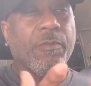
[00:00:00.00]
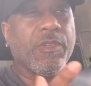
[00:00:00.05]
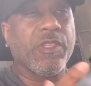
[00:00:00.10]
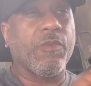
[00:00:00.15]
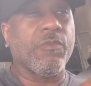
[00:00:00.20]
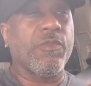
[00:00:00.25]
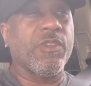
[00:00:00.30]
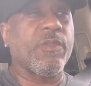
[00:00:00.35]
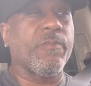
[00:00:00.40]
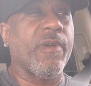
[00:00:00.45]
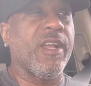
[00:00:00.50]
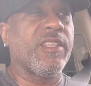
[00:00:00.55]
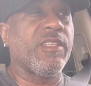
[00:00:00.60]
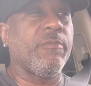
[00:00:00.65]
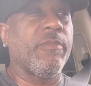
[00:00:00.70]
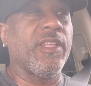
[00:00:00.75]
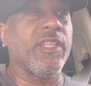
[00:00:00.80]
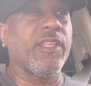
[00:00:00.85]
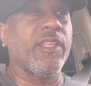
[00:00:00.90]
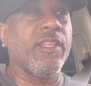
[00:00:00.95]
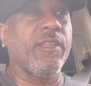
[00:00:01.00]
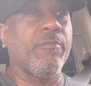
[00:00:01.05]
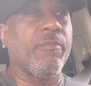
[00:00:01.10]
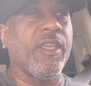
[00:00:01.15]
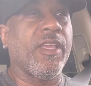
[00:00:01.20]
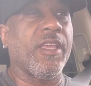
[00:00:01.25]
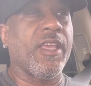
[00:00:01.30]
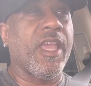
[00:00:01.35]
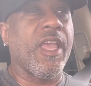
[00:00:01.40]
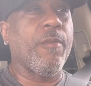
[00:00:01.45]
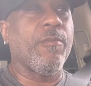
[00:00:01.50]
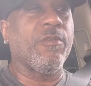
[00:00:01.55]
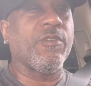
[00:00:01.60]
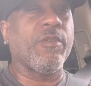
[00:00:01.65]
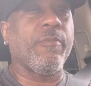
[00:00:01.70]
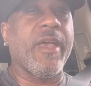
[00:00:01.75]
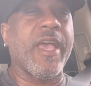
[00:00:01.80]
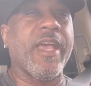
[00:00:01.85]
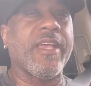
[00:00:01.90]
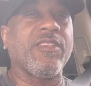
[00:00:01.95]
is a responsibility, being able to
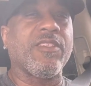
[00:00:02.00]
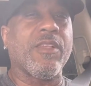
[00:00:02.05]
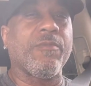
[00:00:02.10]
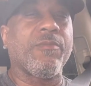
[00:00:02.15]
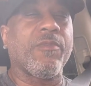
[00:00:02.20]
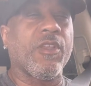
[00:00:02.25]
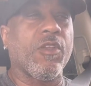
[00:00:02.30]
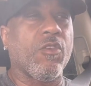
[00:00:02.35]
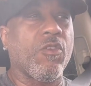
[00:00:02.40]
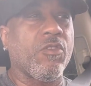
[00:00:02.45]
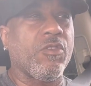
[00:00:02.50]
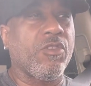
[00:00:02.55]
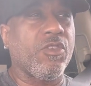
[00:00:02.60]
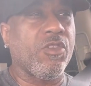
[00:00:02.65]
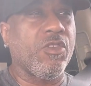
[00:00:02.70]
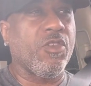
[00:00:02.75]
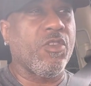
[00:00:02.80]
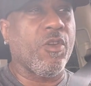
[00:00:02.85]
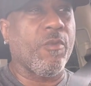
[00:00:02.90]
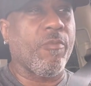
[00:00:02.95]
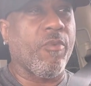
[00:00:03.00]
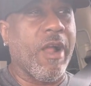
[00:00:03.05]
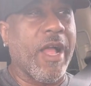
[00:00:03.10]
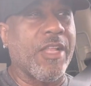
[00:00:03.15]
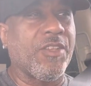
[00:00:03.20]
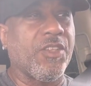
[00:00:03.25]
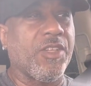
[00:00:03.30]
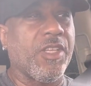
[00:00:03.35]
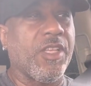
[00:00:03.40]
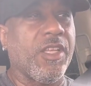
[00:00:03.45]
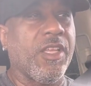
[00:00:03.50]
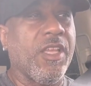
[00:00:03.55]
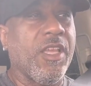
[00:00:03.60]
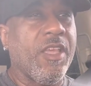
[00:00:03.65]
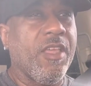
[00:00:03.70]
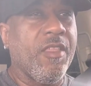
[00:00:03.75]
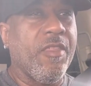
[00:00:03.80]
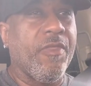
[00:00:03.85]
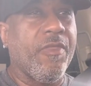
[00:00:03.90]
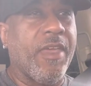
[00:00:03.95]
pass something on to your progeny
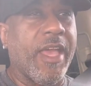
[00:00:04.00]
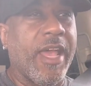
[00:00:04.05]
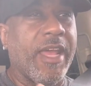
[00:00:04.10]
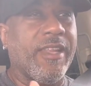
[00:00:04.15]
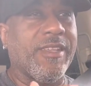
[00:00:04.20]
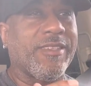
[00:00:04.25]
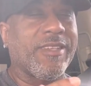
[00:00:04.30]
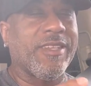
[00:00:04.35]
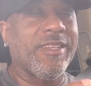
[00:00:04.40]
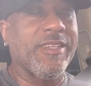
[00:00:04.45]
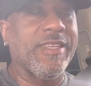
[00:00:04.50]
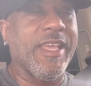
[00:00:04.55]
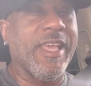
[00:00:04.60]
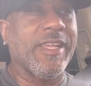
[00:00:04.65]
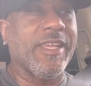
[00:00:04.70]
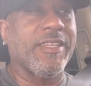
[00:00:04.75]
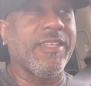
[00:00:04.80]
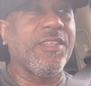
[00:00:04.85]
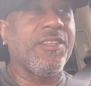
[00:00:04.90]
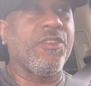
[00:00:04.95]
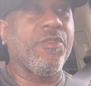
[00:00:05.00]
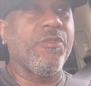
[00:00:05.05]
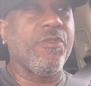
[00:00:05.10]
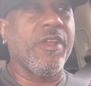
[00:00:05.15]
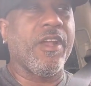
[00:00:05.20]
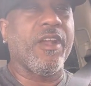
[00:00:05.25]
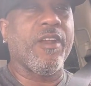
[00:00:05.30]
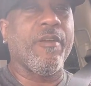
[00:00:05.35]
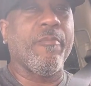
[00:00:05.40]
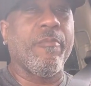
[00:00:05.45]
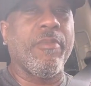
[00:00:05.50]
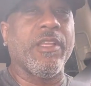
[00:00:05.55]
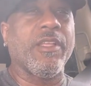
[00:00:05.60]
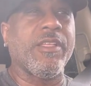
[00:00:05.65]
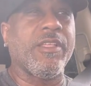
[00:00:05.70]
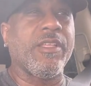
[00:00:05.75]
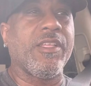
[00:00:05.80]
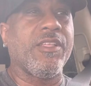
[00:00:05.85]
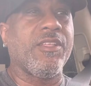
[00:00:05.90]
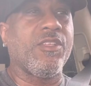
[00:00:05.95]
that is connected to their
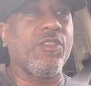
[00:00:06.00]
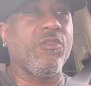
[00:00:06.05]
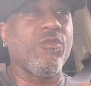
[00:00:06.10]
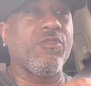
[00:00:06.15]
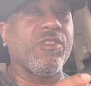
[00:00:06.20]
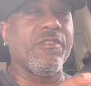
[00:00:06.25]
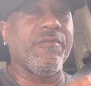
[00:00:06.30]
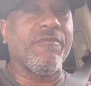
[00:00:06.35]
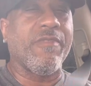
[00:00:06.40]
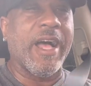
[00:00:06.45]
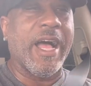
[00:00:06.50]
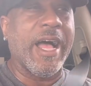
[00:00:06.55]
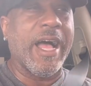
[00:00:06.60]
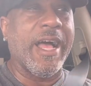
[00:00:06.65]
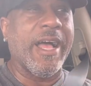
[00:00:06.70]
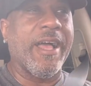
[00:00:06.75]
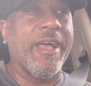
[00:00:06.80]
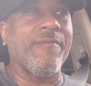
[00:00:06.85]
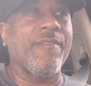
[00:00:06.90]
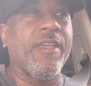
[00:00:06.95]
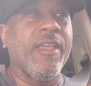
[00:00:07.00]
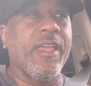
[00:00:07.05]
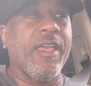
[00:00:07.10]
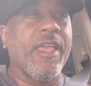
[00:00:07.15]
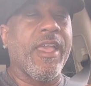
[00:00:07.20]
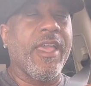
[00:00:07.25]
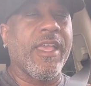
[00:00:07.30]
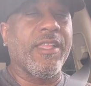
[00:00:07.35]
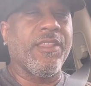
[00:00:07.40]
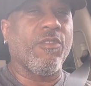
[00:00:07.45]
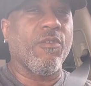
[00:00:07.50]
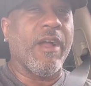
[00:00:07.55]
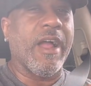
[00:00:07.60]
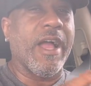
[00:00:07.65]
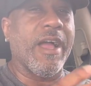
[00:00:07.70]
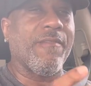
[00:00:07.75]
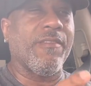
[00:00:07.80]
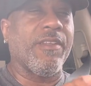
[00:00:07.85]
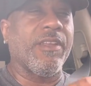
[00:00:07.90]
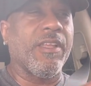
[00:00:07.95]
ability to survive and
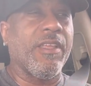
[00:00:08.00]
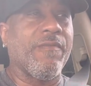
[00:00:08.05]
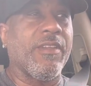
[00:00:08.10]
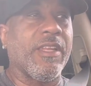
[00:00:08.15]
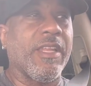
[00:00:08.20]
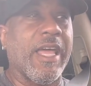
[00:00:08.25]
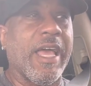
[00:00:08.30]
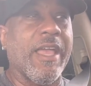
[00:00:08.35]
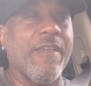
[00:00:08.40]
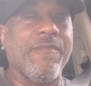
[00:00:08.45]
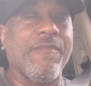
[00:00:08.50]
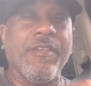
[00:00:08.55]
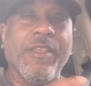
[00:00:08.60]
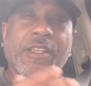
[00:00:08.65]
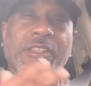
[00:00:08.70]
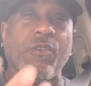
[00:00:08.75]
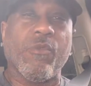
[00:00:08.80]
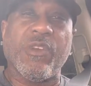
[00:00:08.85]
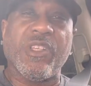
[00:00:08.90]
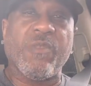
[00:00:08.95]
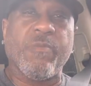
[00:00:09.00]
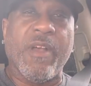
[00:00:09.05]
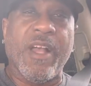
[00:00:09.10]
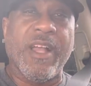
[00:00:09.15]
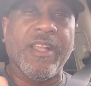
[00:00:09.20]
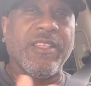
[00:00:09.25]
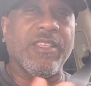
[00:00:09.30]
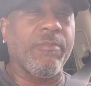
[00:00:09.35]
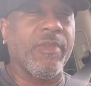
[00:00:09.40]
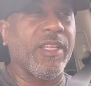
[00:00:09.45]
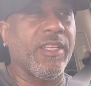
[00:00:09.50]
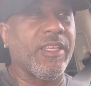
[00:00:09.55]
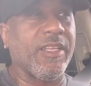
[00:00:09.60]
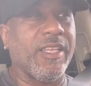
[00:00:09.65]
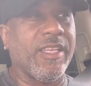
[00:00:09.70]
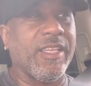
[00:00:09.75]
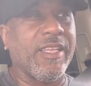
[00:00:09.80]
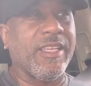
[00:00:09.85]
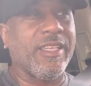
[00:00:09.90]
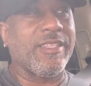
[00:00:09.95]
thrive and live in life is a
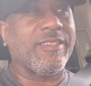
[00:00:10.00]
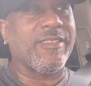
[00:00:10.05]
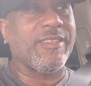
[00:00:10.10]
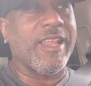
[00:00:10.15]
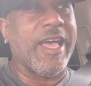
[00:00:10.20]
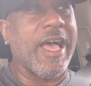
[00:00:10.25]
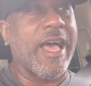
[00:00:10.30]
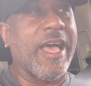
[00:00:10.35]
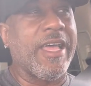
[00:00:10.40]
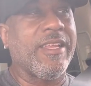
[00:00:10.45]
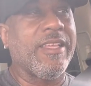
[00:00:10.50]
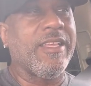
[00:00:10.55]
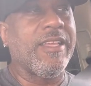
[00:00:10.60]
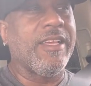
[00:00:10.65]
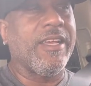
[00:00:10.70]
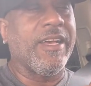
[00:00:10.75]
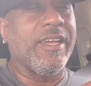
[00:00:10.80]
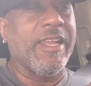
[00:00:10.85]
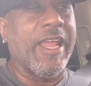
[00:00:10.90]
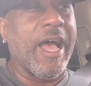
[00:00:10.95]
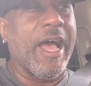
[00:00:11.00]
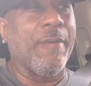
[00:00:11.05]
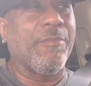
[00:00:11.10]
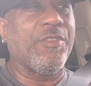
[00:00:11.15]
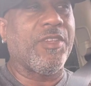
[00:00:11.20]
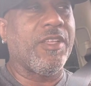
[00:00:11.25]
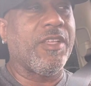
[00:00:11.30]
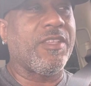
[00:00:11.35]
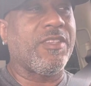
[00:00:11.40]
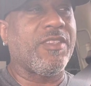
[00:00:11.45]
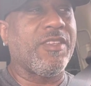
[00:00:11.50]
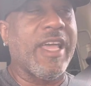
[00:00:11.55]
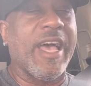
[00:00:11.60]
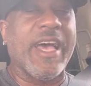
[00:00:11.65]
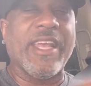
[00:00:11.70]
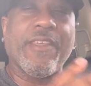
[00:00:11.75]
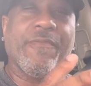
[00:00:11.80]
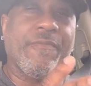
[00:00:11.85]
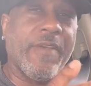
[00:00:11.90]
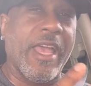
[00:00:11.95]
responsibility. It's not an option, it's
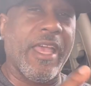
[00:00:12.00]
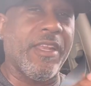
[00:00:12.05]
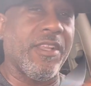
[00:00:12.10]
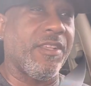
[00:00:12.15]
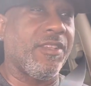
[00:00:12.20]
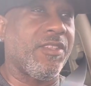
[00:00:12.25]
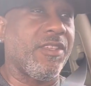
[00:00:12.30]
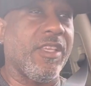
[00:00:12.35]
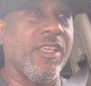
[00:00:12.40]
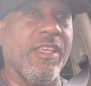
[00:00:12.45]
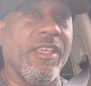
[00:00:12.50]
not a fantasy,